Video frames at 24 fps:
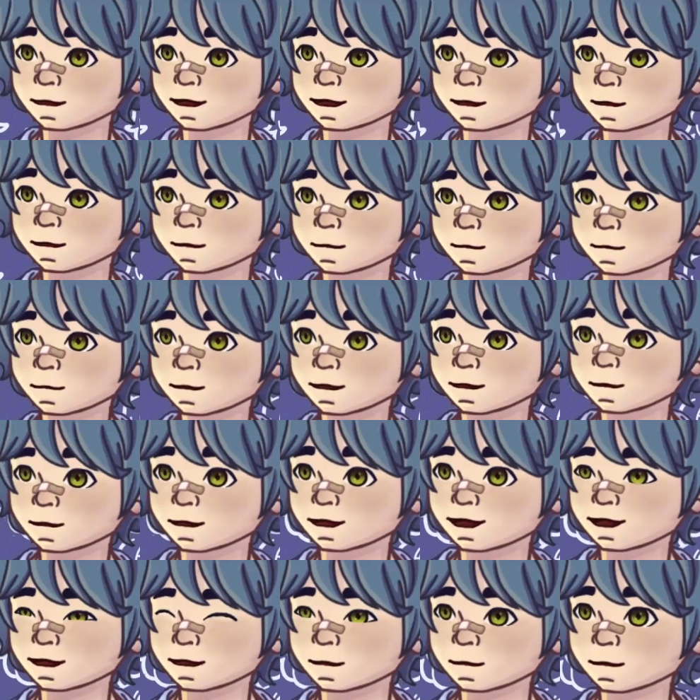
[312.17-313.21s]
of each of the
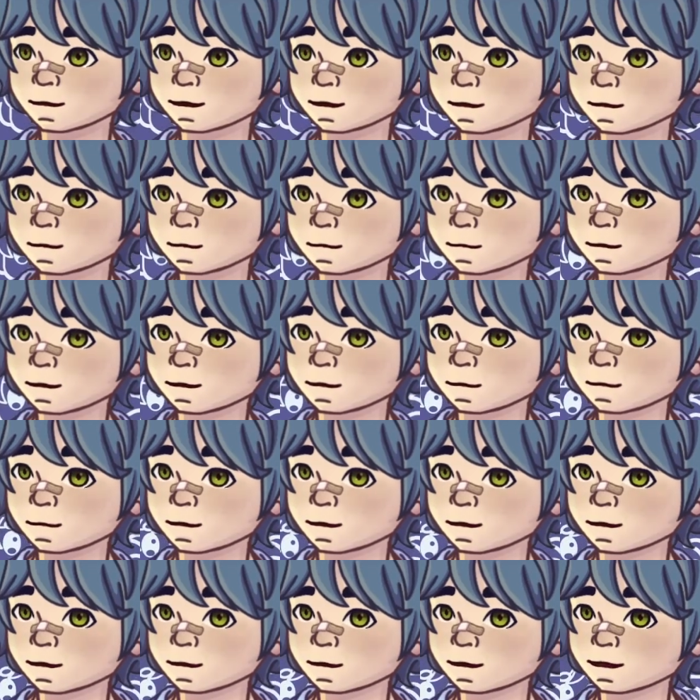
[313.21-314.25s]
colors seems to change for
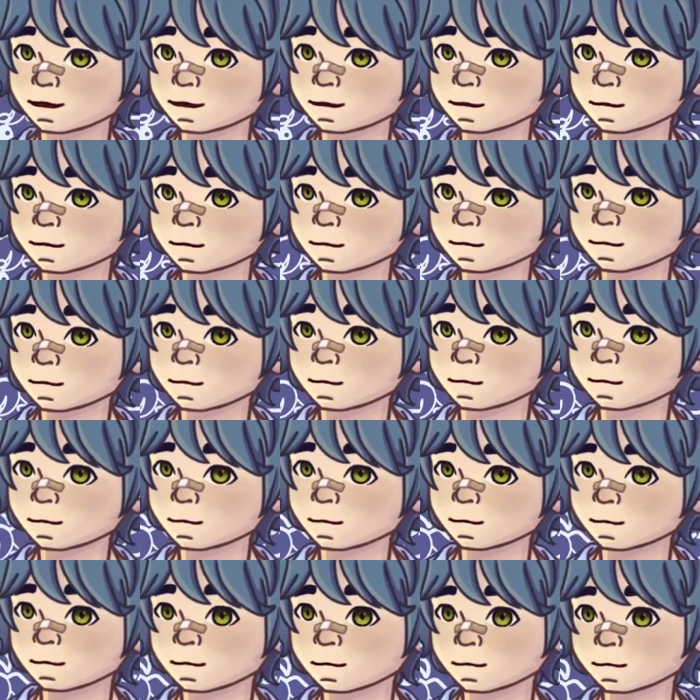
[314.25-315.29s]
no reason.
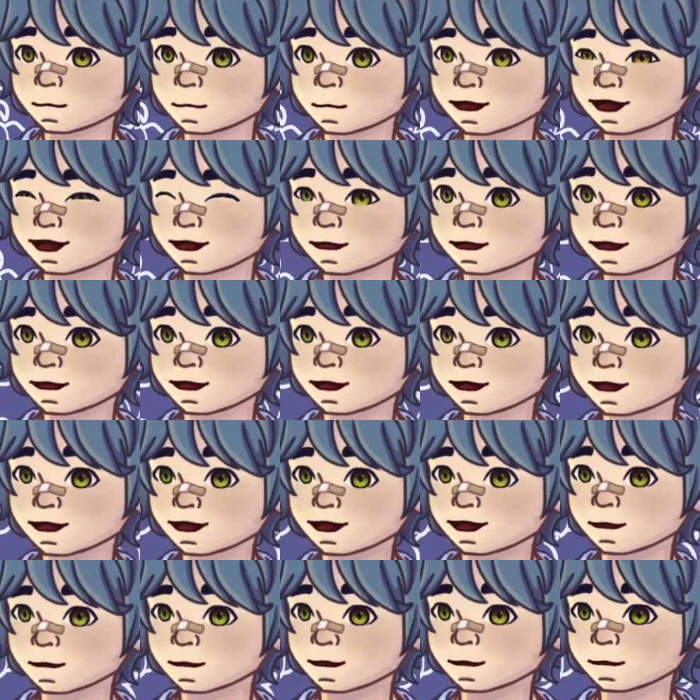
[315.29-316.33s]
I also really
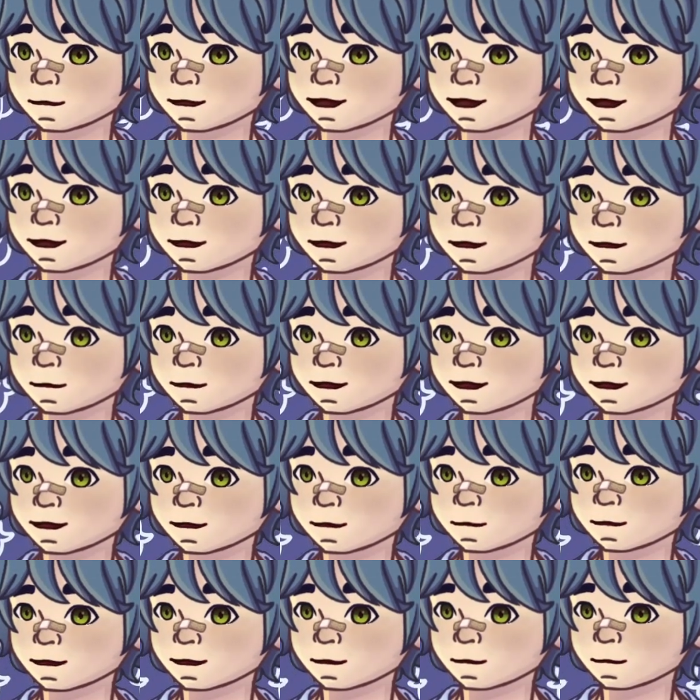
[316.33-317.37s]
like the blue used on the
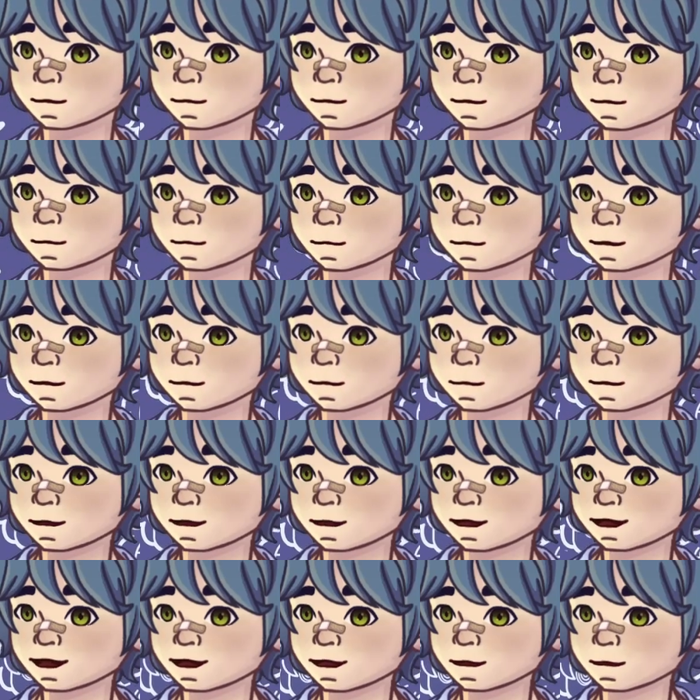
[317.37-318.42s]
shirts and the Equestria
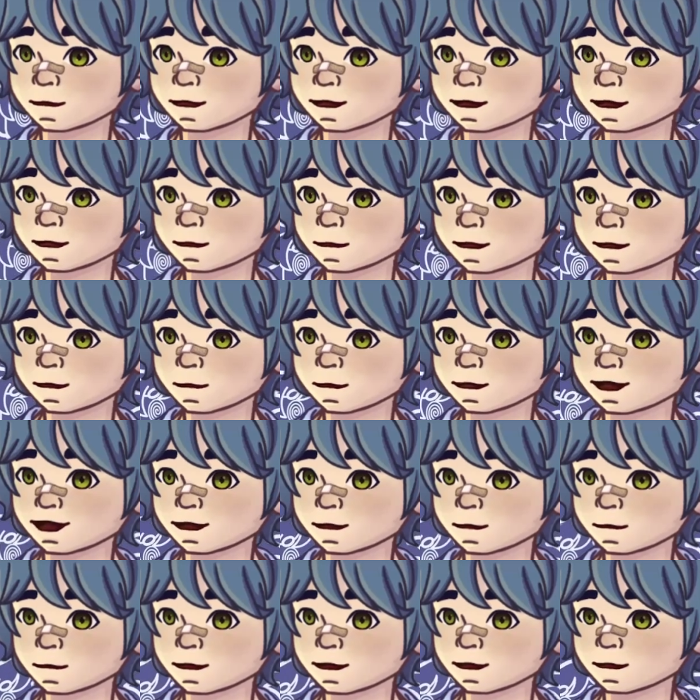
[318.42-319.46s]
girl images that I
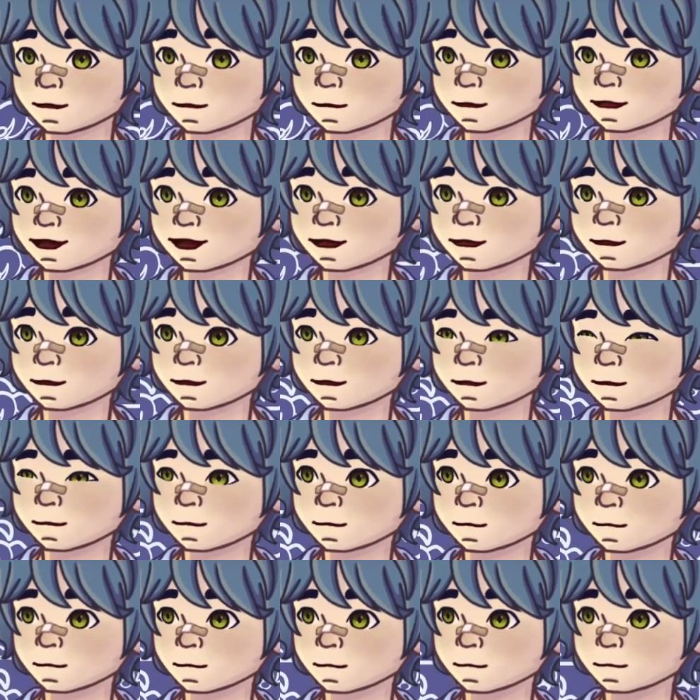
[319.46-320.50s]
chose to
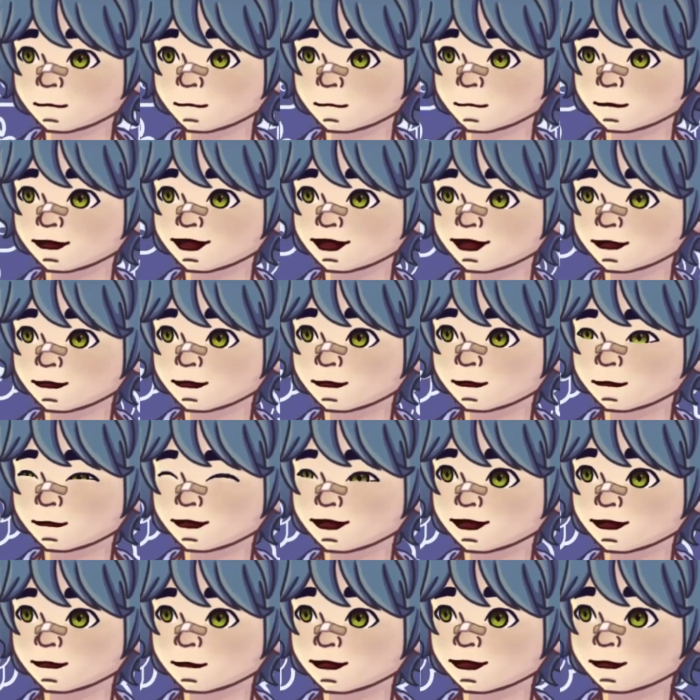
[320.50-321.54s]
reference, so I used
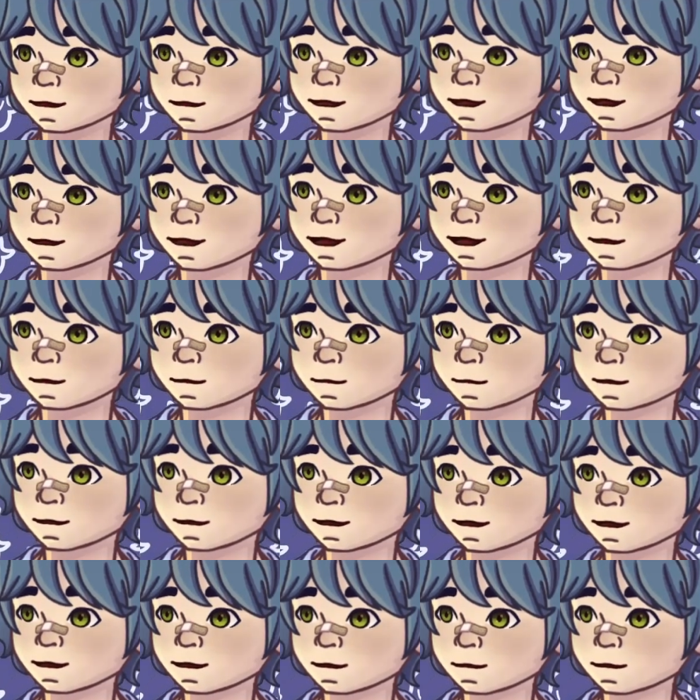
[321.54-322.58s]
that for her book to add a
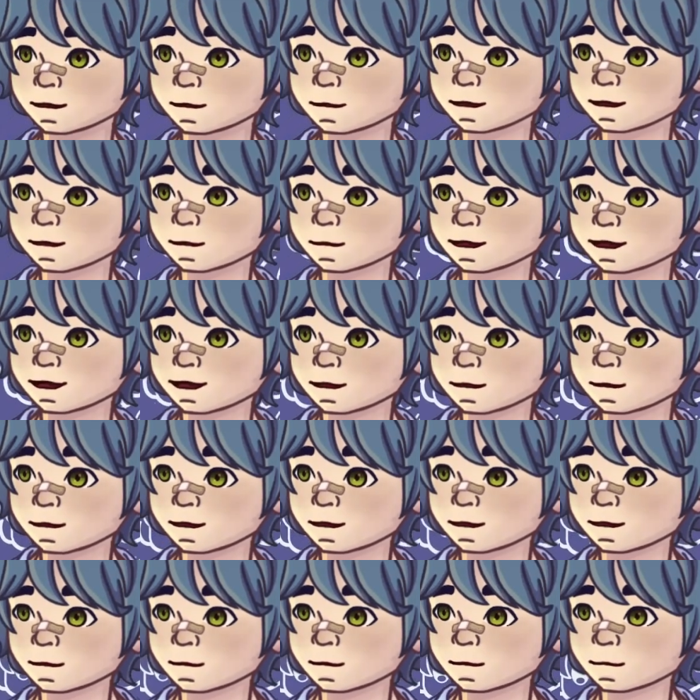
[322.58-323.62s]
little bit more color
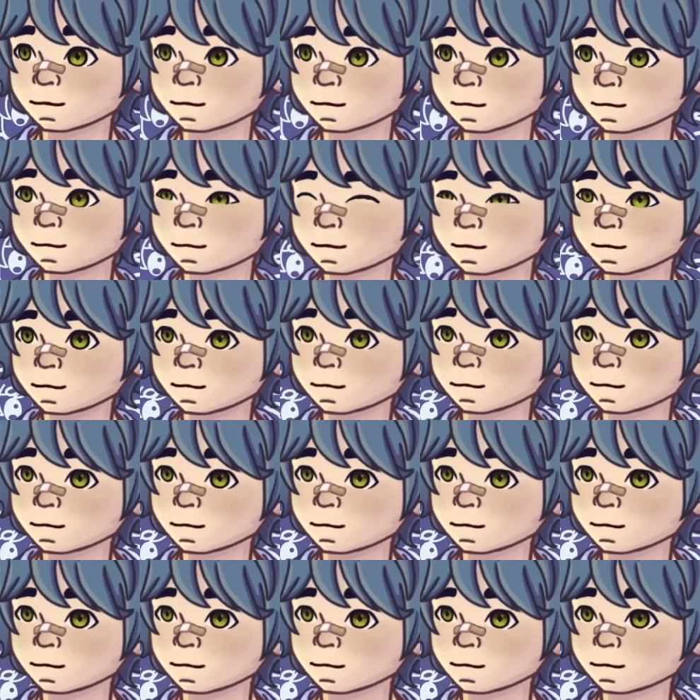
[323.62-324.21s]
variation.